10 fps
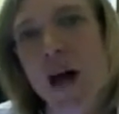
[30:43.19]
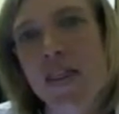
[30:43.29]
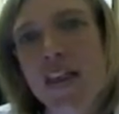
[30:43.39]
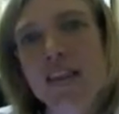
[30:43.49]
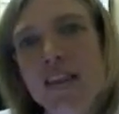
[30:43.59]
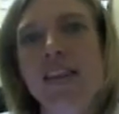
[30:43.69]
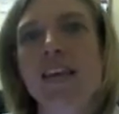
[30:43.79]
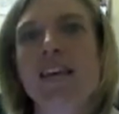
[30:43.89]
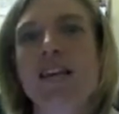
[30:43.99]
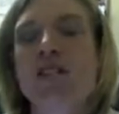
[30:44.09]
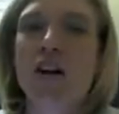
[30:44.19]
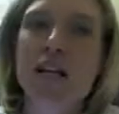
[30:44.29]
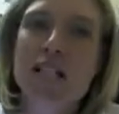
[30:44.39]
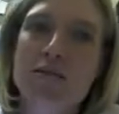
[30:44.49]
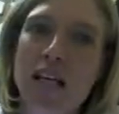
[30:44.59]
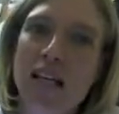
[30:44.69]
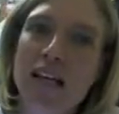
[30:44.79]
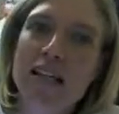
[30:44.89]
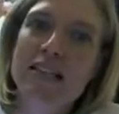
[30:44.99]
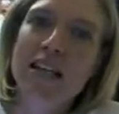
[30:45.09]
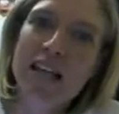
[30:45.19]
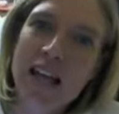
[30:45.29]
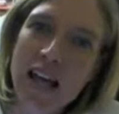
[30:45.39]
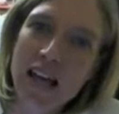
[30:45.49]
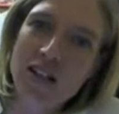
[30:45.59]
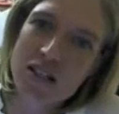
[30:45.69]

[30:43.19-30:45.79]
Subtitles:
I think the thing that strikes me is that, again,